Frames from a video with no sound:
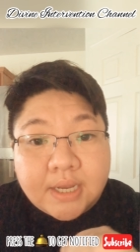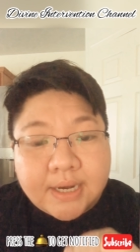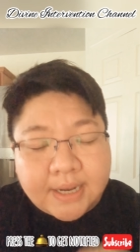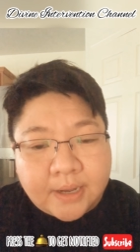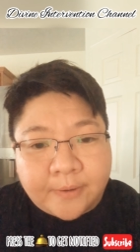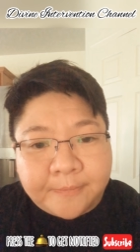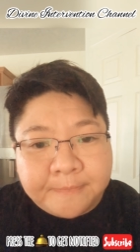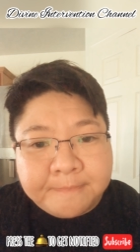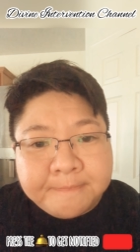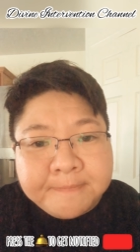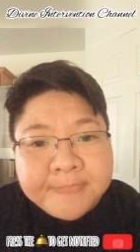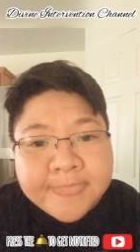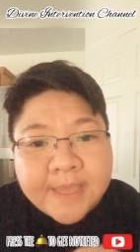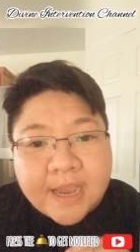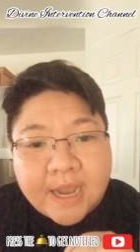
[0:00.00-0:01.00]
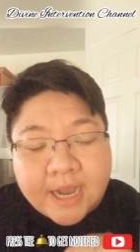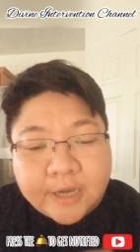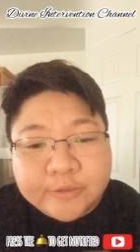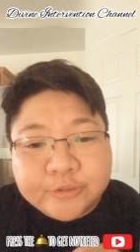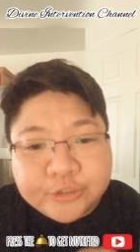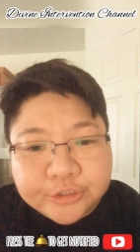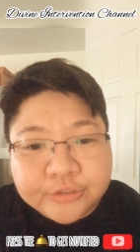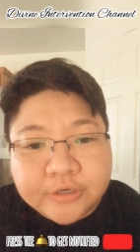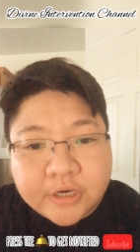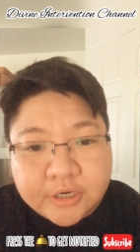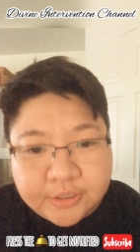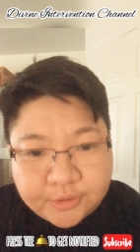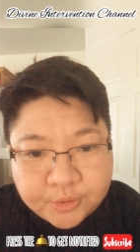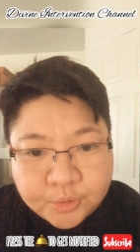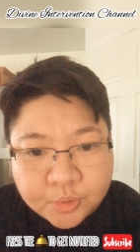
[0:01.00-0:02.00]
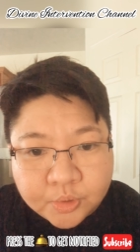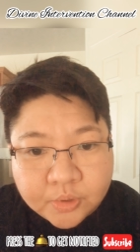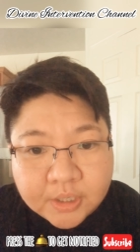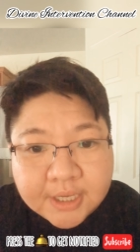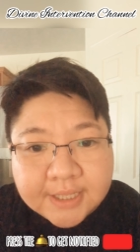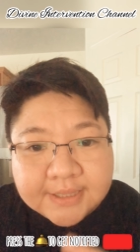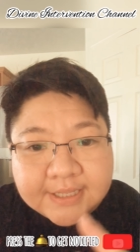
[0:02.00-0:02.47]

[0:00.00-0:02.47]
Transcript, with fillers: Now, how sure are you